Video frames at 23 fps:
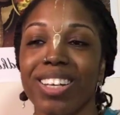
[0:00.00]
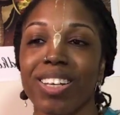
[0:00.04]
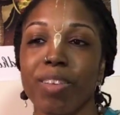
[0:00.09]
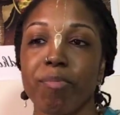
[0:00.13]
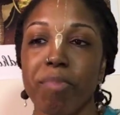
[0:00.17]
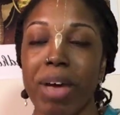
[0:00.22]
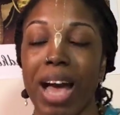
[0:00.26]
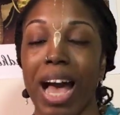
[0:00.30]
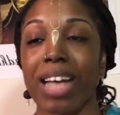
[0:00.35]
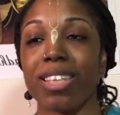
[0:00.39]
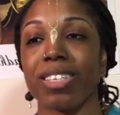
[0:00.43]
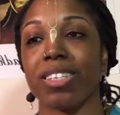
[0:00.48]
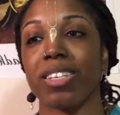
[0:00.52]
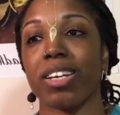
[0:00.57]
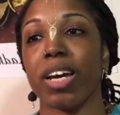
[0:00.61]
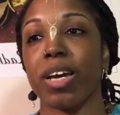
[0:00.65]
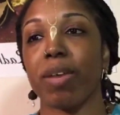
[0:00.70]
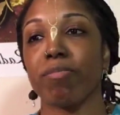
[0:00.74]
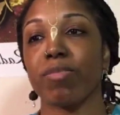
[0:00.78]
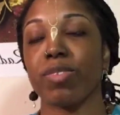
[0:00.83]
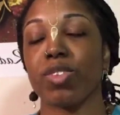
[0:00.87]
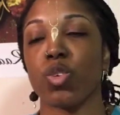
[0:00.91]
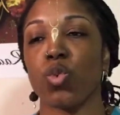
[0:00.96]

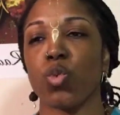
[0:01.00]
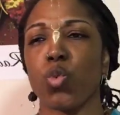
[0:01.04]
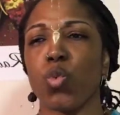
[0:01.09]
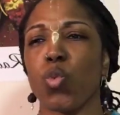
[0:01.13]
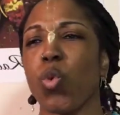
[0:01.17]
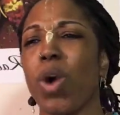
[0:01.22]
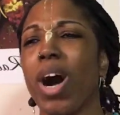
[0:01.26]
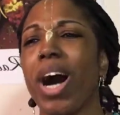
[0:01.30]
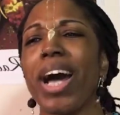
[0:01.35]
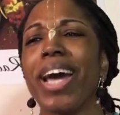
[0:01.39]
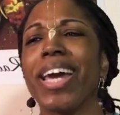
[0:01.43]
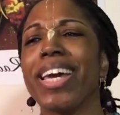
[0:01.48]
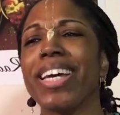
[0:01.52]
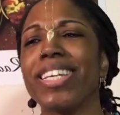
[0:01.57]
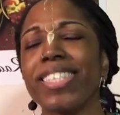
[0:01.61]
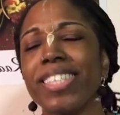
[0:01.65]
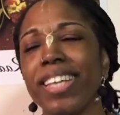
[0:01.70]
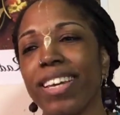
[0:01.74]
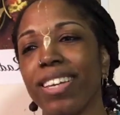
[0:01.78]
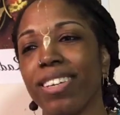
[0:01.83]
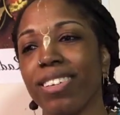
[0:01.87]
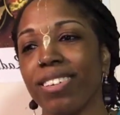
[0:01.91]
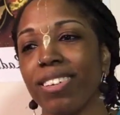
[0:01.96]
pastimes, why is
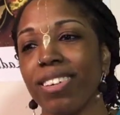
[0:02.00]
it